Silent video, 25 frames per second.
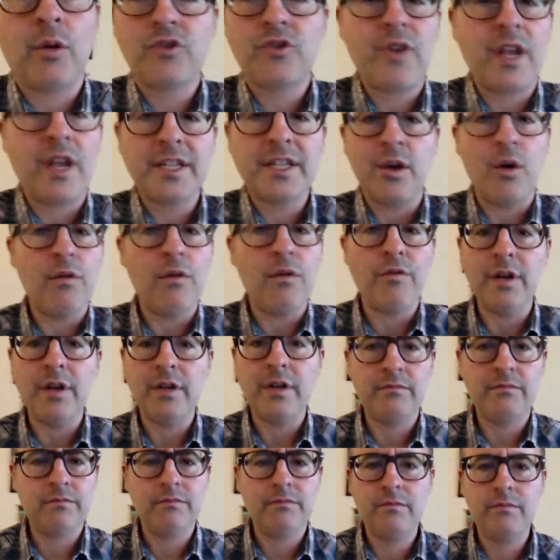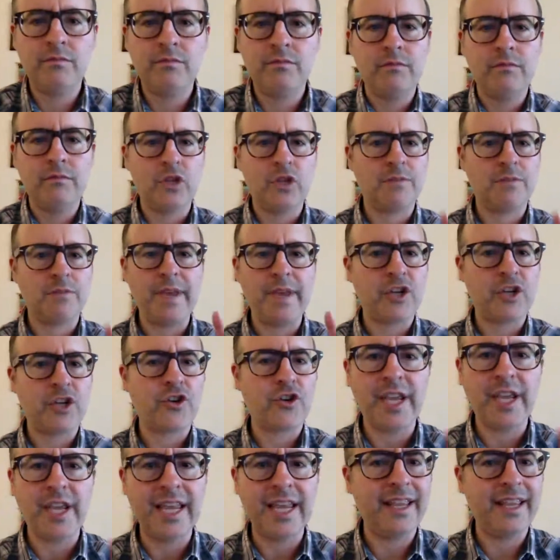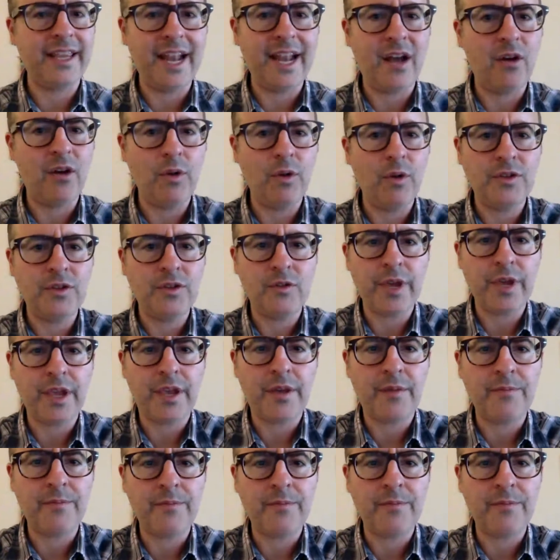over it. Just make sure you're getting it out once a week.